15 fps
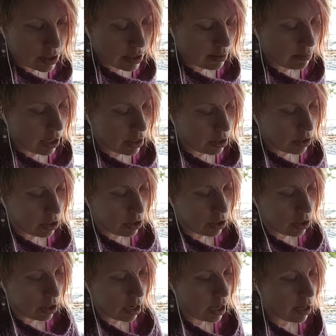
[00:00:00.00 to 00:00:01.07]
some
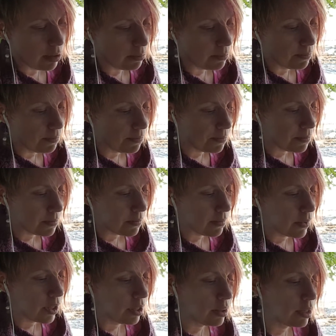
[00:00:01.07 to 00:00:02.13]
other
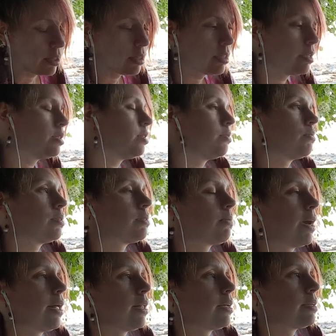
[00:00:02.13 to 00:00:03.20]
things to do as
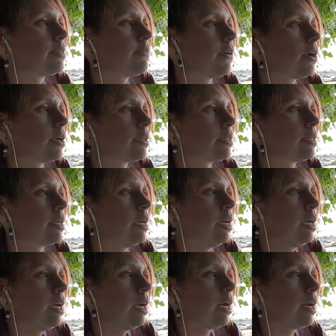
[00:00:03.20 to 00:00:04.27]
well, as far as
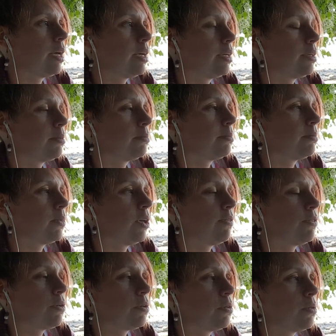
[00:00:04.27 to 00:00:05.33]

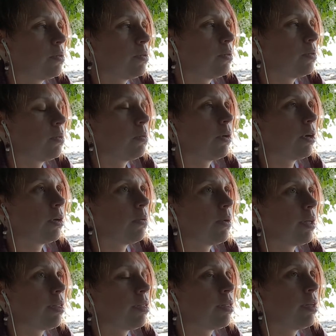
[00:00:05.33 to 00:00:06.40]
if you work
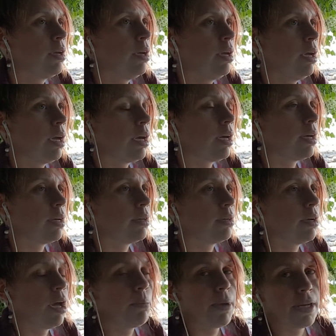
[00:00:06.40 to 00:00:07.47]
with
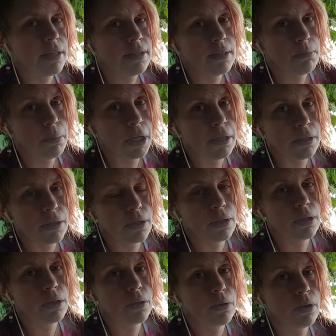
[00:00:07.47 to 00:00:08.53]
a medicine
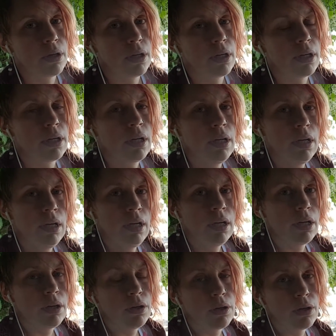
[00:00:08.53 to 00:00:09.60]
bundle or
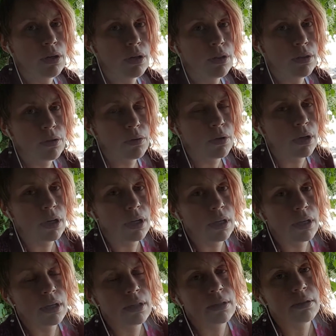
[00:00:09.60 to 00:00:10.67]
a hearth or
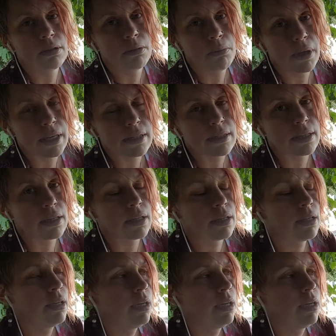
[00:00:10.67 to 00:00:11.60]
a mesa.